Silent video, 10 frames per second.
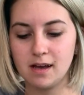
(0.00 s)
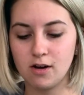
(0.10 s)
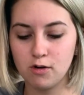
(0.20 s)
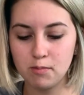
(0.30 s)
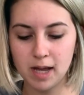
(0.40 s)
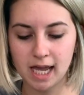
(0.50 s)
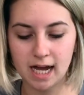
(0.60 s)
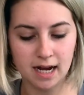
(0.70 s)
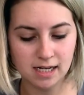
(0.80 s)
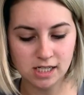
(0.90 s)
Oh my
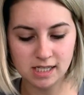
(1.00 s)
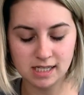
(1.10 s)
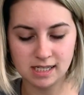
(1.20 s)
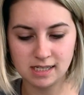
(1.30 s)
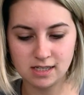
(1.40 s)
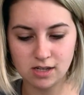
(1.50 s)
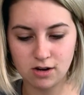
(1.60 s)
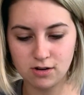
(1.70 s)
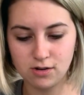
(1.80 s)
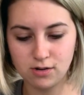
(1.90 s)
gosh, this is
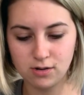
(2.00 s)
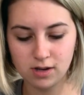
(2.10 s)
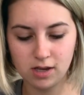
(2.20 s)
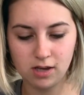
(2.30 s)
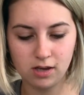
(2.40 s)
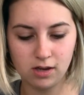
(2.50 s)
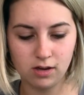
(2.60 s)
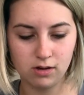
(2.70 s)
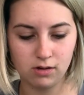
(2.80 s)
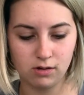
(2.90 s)
so
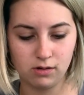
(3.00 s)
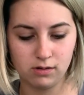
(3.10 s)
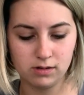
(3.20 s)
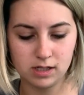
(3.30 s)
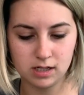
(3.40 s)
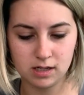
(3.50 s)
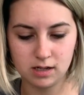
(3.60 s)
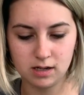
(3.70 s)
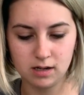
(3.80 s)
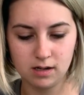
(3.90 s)
cute.
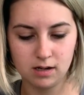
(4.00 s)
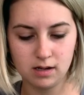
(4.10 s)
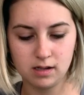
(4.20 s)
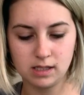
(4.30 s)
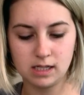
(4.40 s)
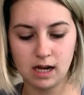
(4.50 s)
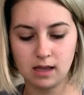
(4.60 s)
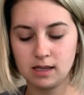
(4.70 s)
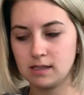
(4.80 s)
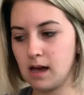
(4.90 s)
Let's
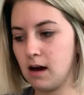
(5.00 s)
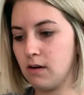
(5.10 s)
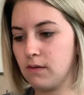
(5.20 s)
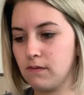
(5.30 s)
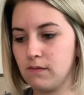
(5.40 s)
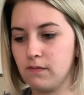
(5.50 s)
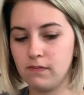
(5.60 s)
take this out.